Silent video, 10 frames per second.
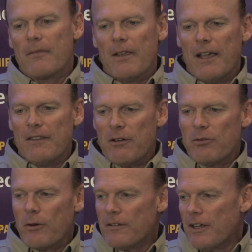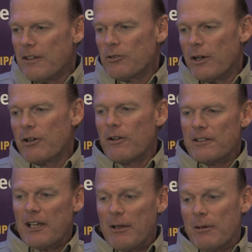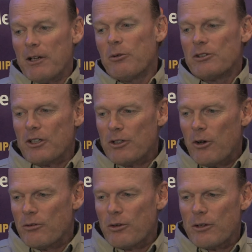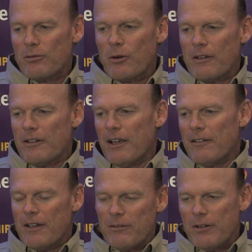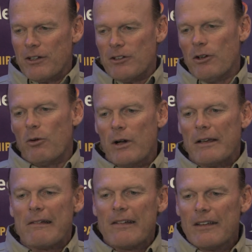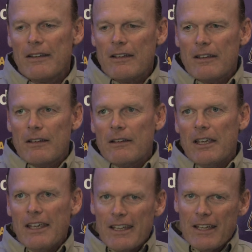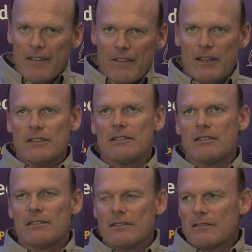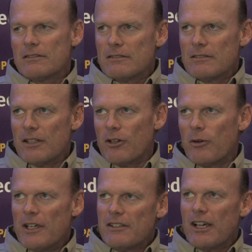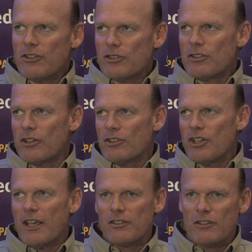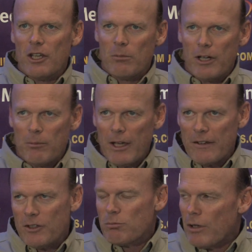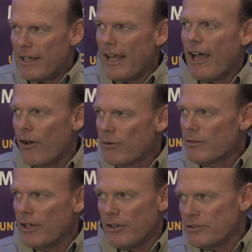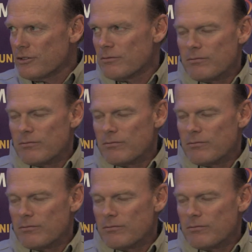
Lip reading: at that 4th and 10, that's why I called the timeout. I was going to go for it on 4th and 10. Then I figured, you know what? He can hit this. You know, he's got just as good a chance as anybody of making this play now as,